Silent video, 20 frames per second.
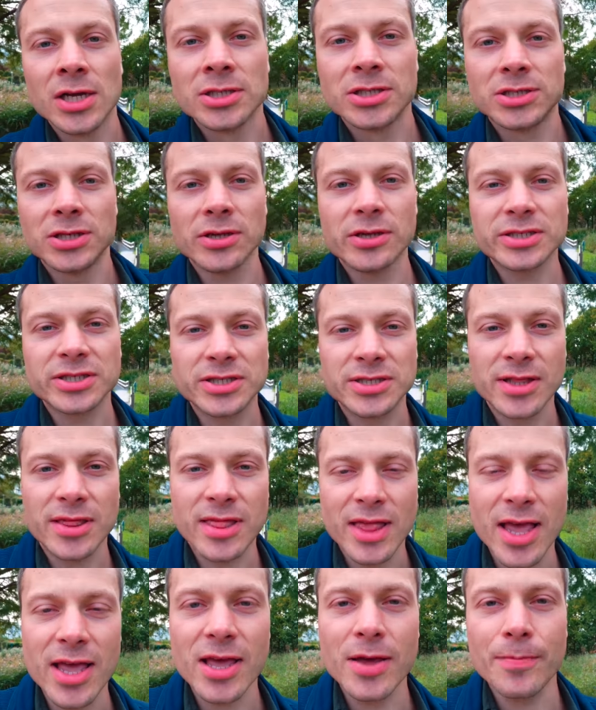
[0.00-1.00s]
just
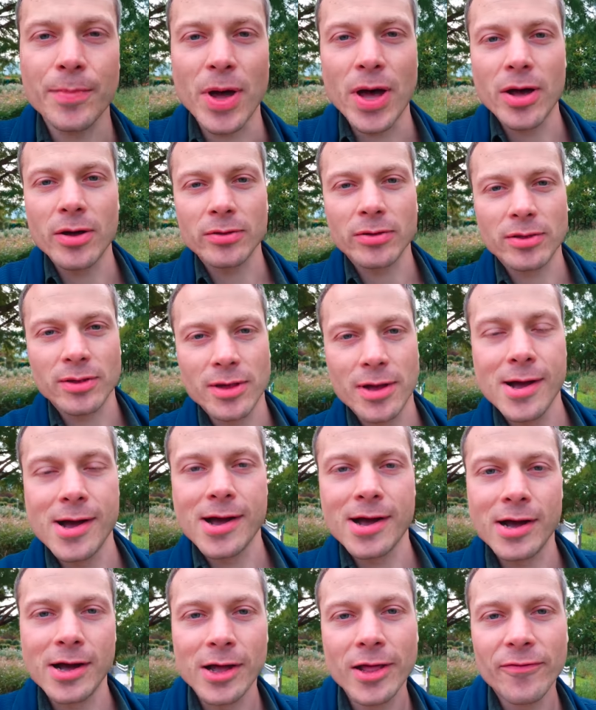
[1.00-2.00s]
think about uh,